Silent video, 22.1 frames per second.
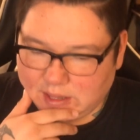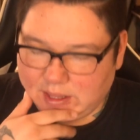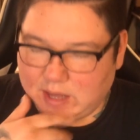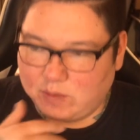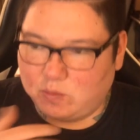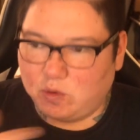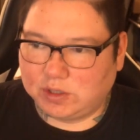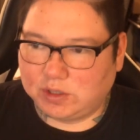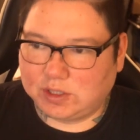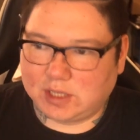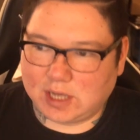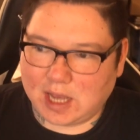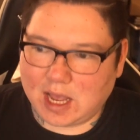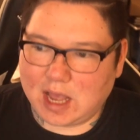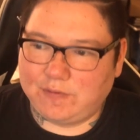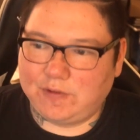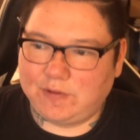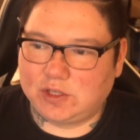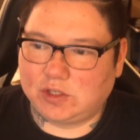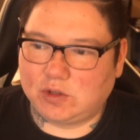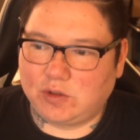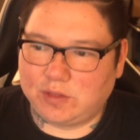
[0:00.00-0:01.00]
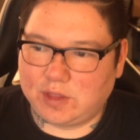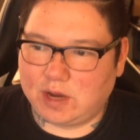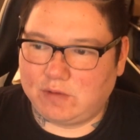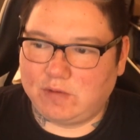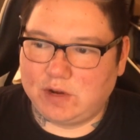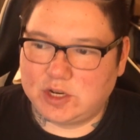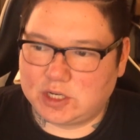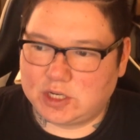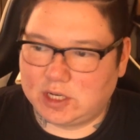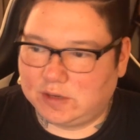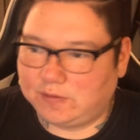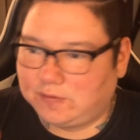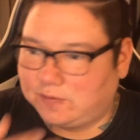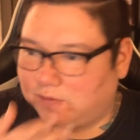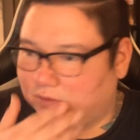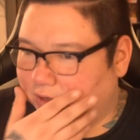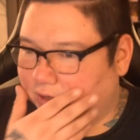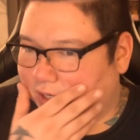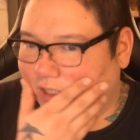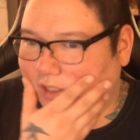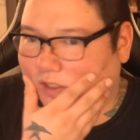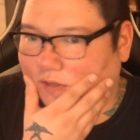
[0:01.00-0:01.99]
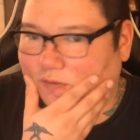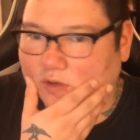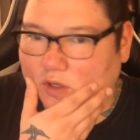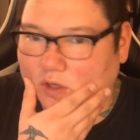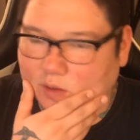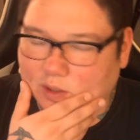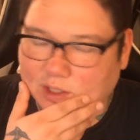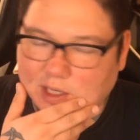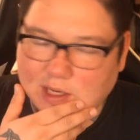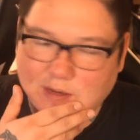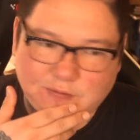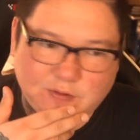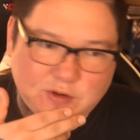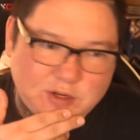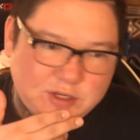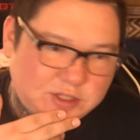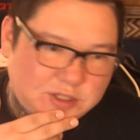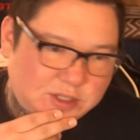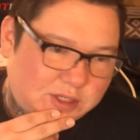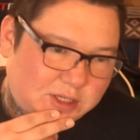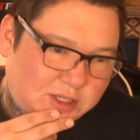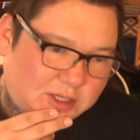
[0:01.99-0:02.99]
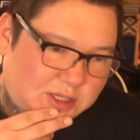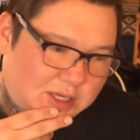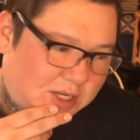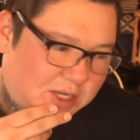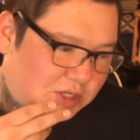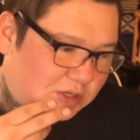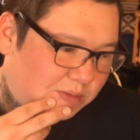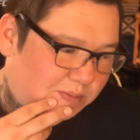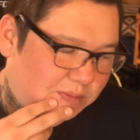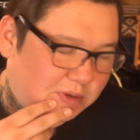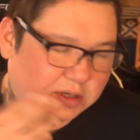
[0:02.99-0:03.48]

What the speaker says: They wanted to have us on there originally for an interview and get footage in the kitchen,